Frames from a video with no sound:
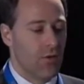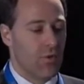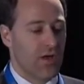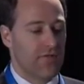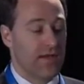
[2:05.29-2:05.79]

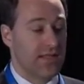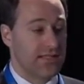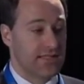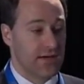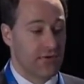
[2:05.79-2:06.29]
We have
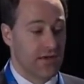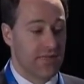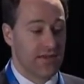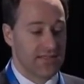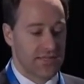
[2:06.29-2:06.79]
unnecessary
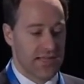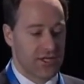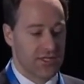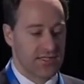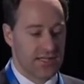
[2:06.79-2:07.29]

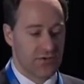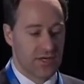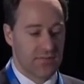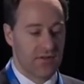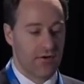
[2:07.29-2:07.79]
investigations and
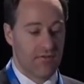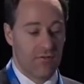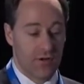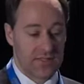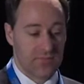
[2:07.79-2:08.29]
treatment of
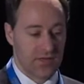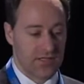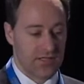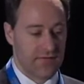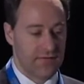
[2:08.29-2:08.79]
false
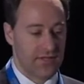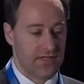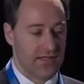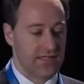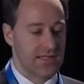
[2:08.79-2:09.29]
positive
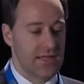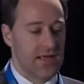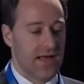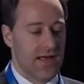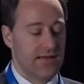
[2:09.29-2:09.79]
results
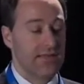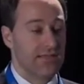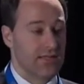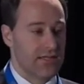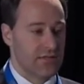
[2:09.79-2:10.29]
and
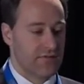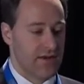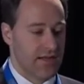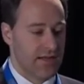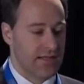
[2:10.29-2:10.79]
incidental
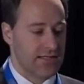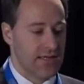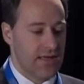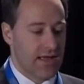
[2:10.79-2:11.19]
findings,